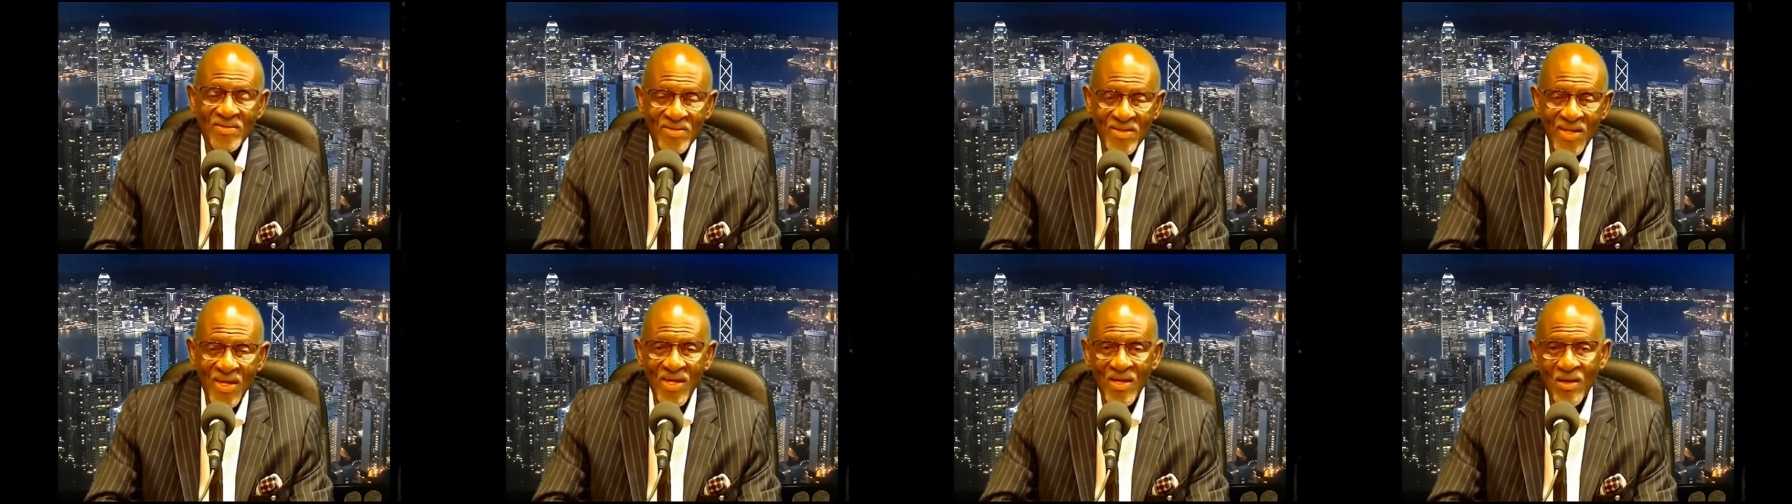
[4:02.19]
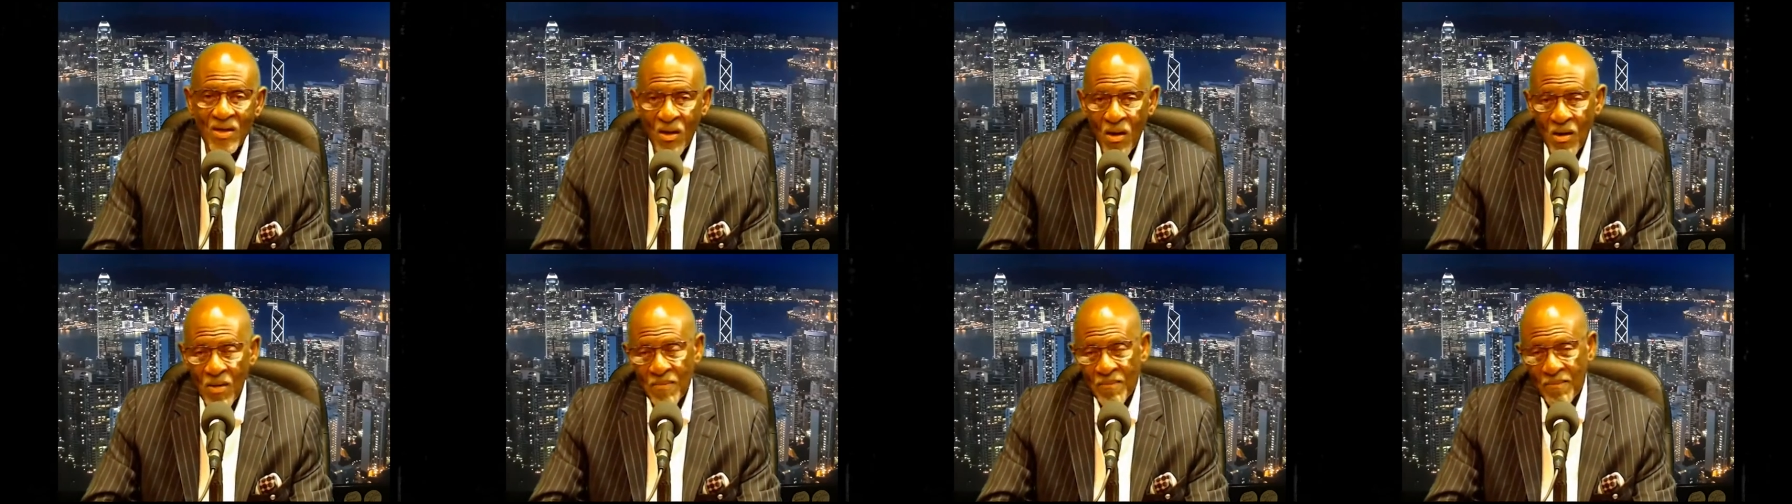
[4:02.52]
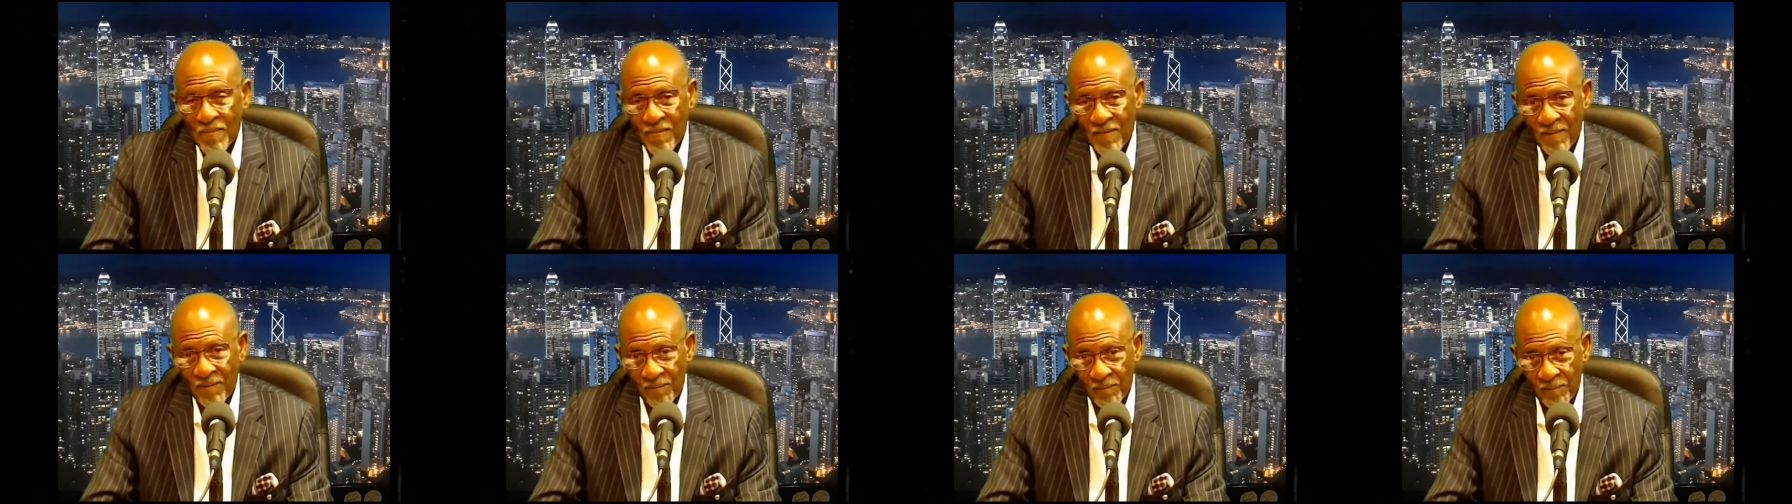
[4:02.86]
they come.
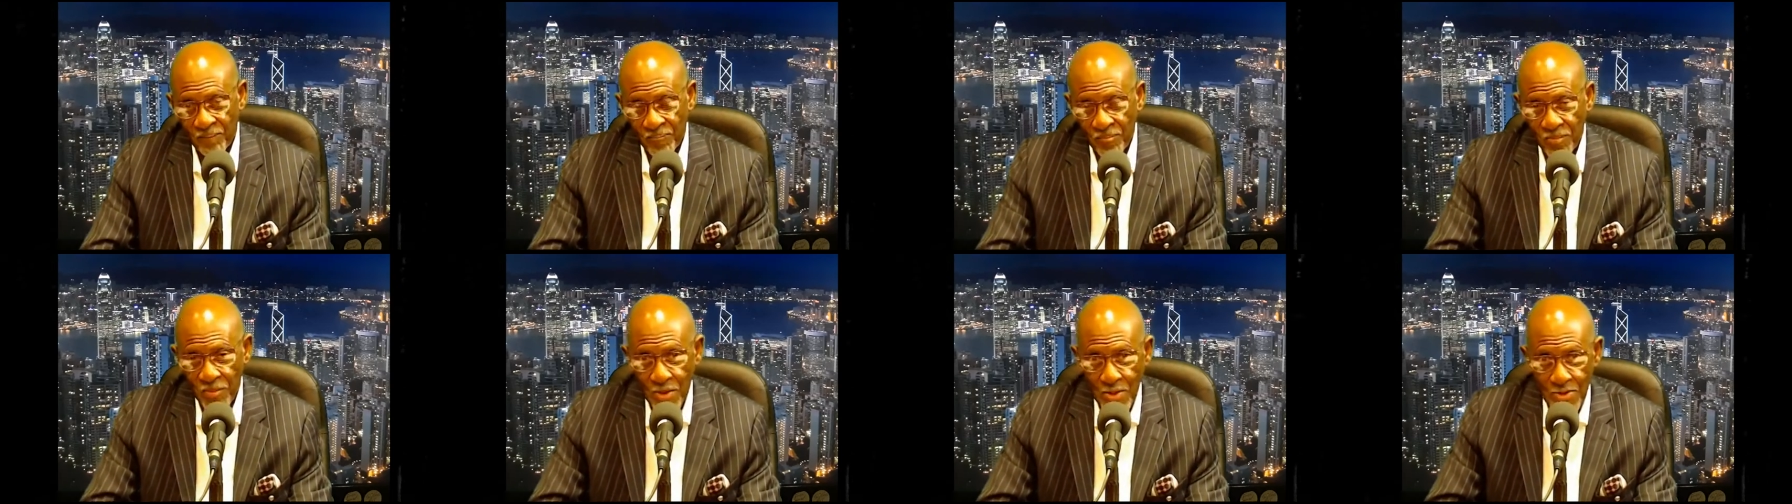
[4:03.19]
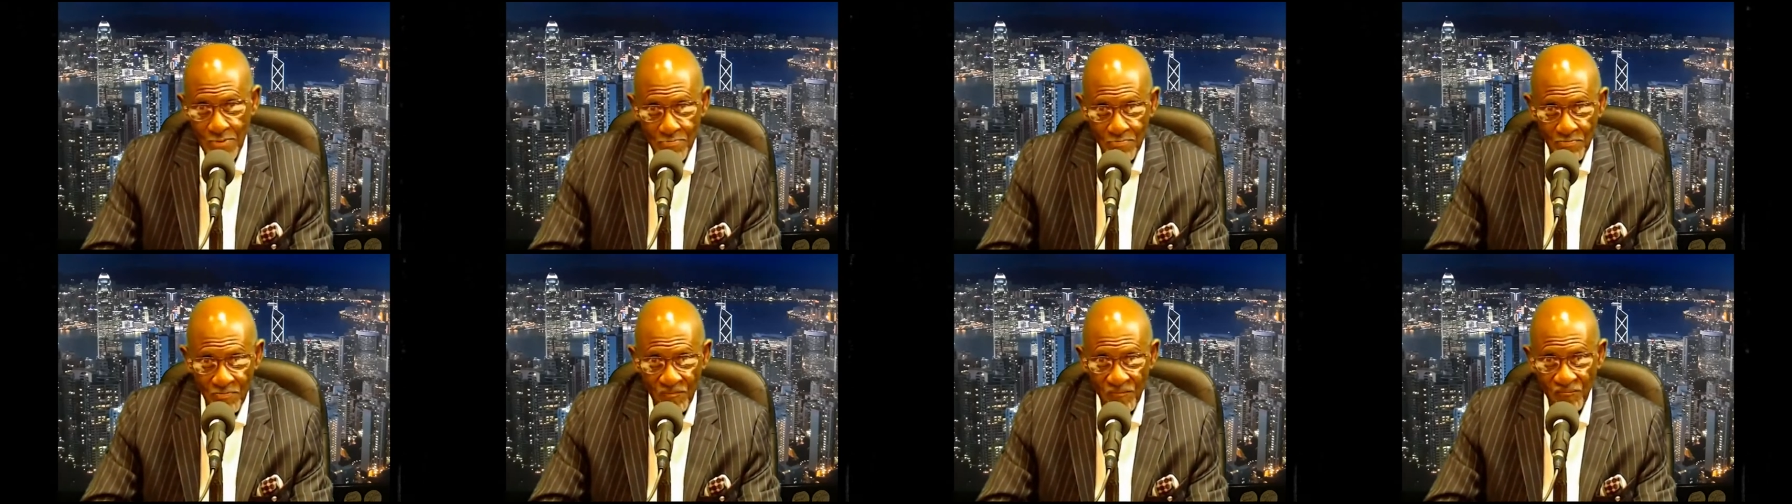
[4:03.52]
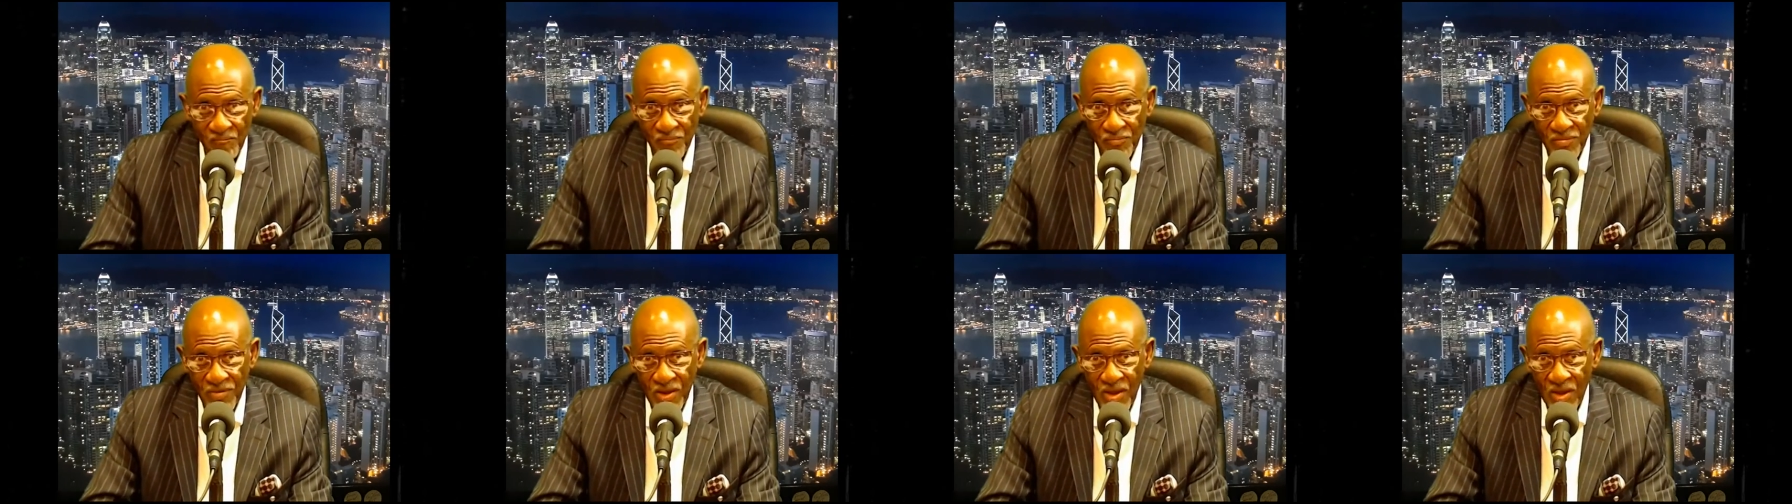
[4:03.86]

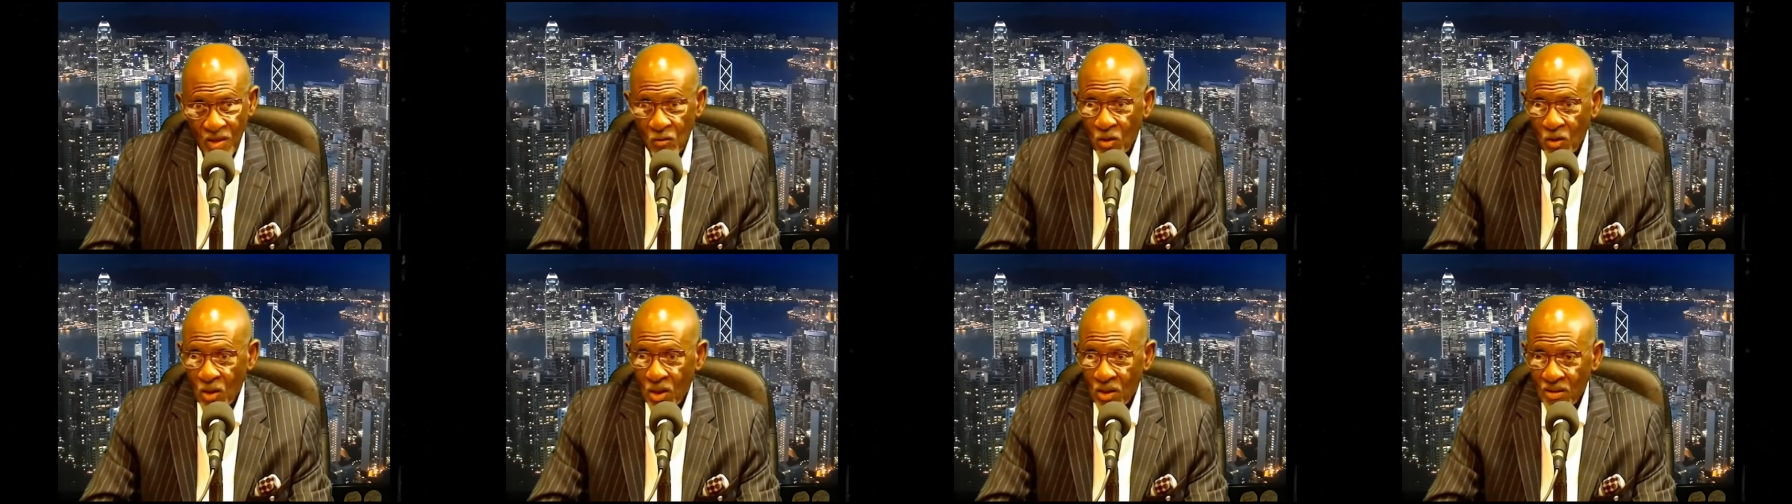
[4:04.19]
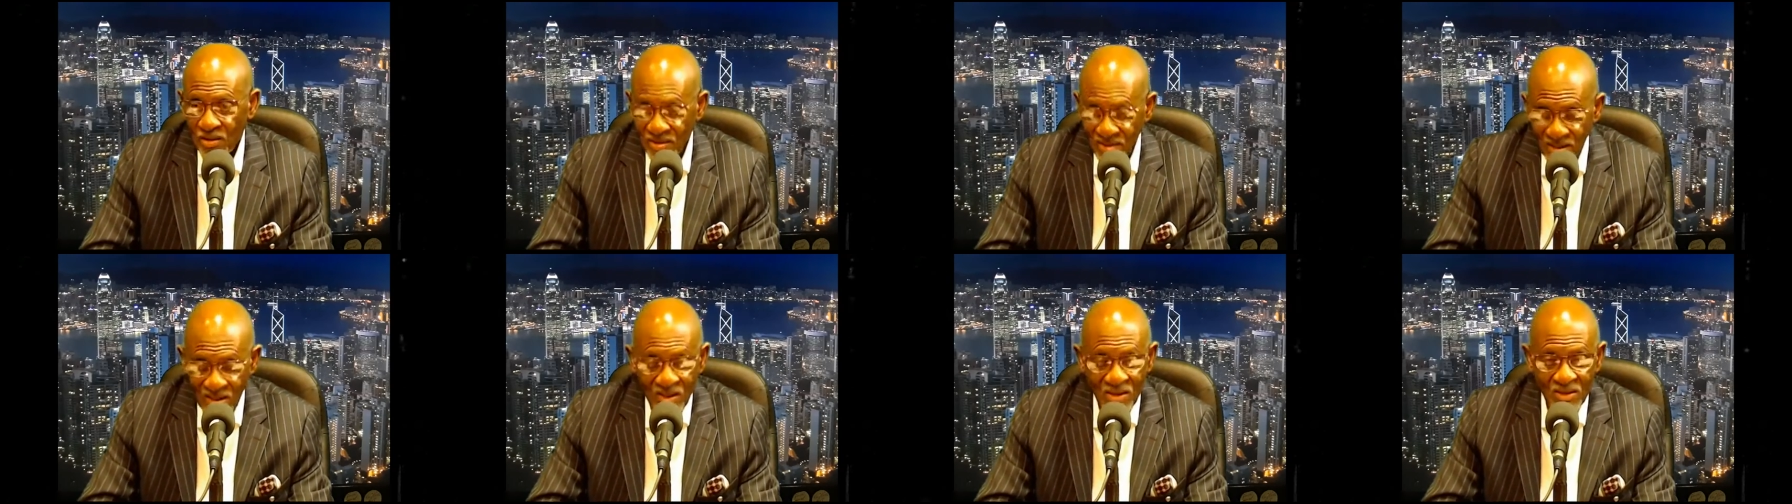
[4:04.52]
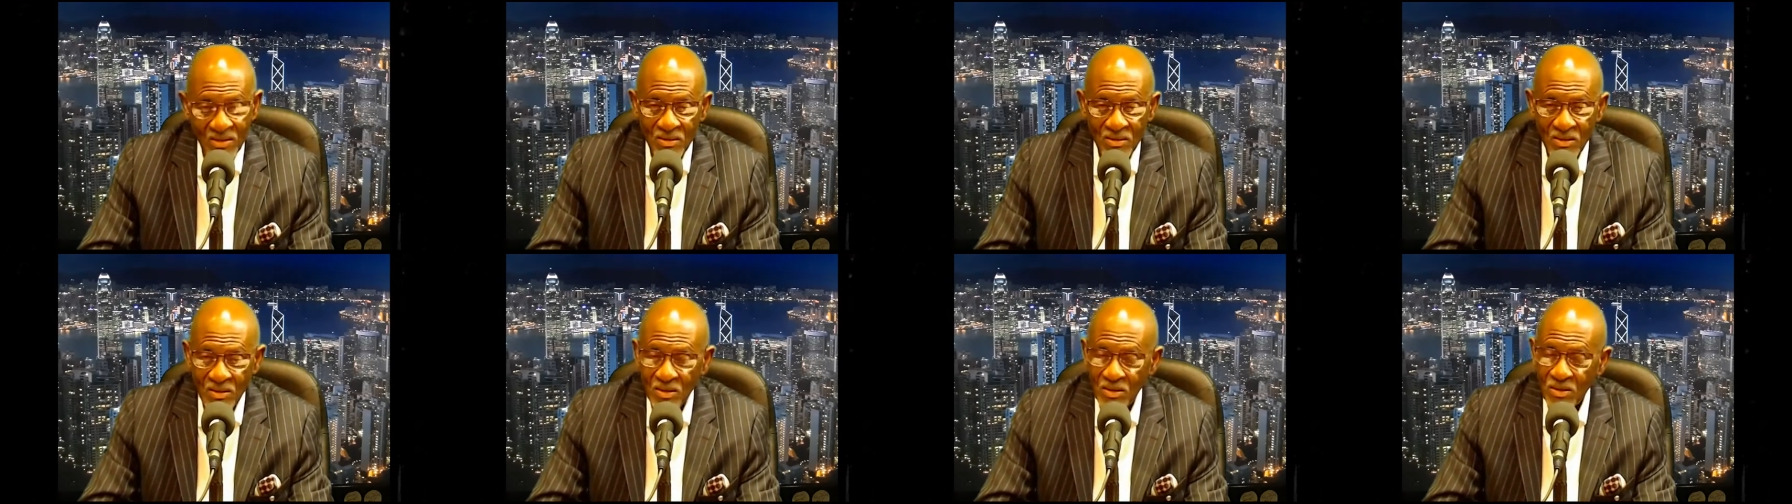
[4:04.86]
And again,